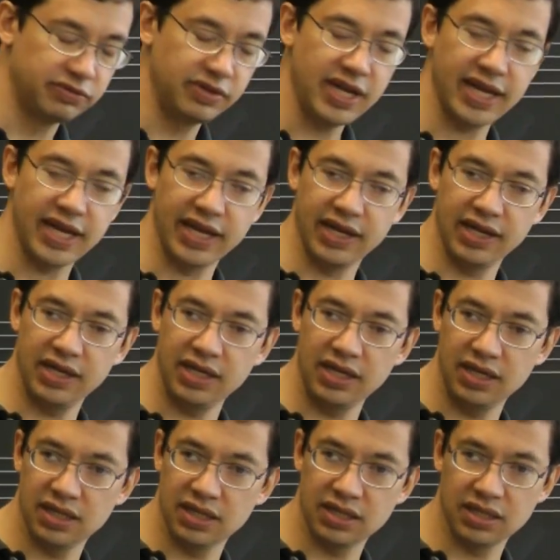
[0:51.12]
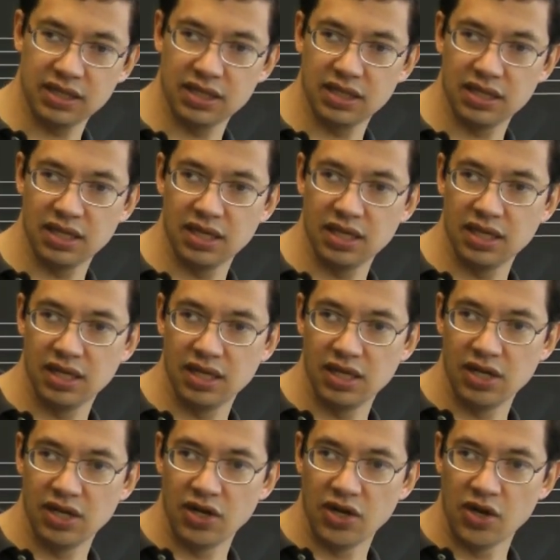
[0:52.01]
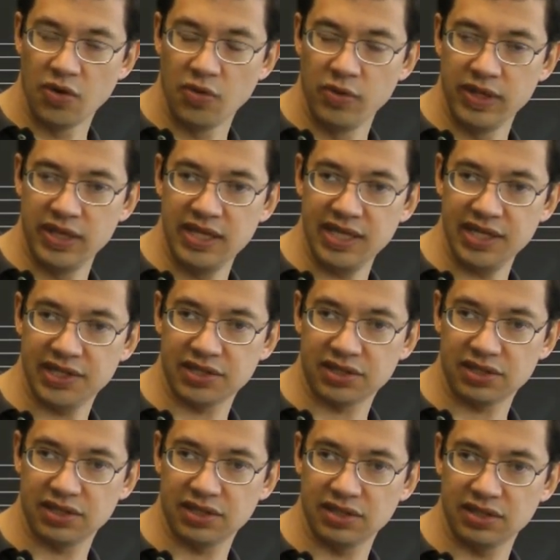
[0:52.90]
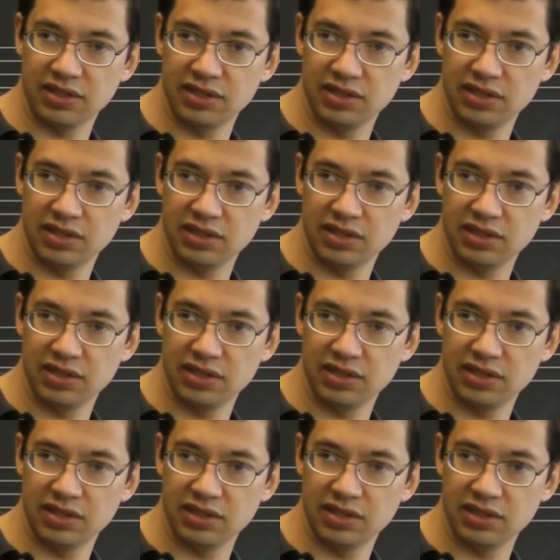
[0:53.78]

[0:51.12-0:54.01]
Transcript: a ring with this.